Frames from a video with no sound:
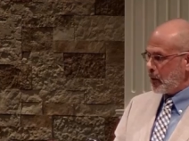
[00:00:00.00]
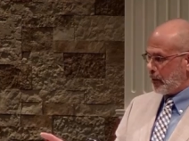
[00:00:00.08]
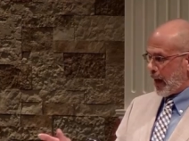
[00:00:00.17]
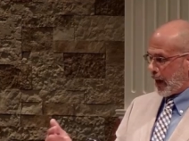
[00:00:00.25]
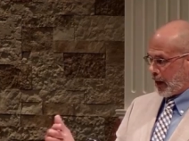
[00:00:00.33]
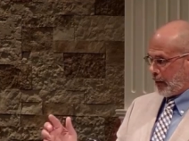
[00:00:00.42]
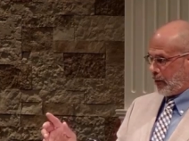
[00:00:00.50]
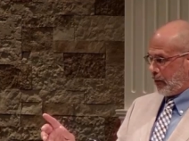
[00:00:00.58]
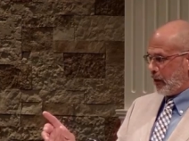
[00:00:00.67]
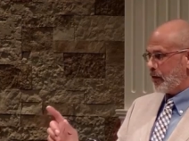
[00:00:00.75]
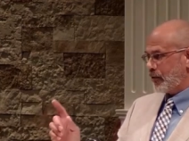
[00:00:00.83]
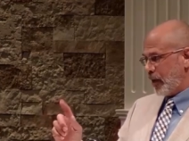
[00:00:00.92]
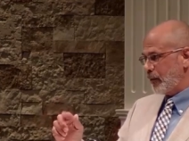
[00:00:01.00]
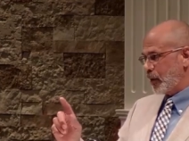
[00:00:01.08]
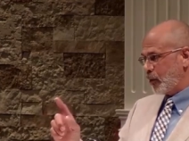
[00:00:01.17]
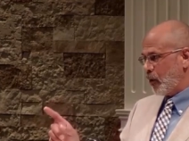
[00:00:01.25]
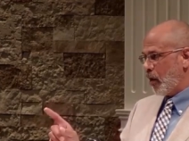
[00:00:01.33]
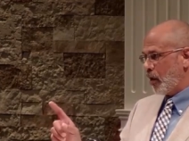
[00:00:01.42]
back up. There's
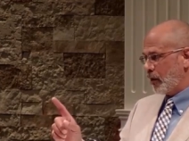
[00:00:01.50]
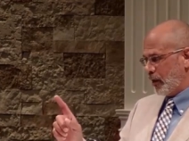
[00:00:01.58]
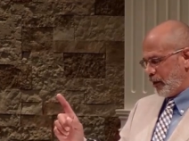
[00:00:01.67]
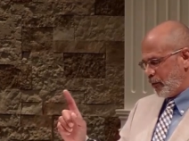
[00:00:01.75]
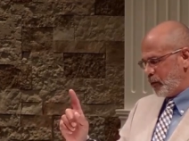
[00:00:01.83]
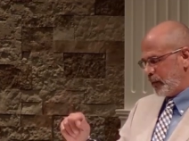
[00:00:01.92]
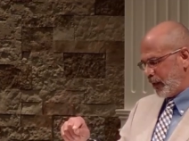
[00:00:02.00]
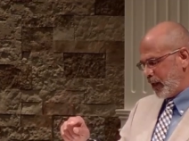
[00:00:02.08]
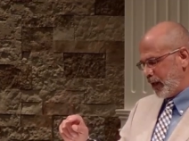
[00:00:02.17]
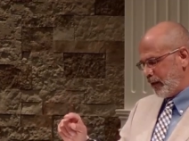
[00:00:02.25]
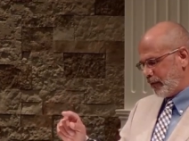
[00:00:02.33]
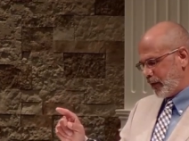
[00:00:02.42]
something wrong if you believe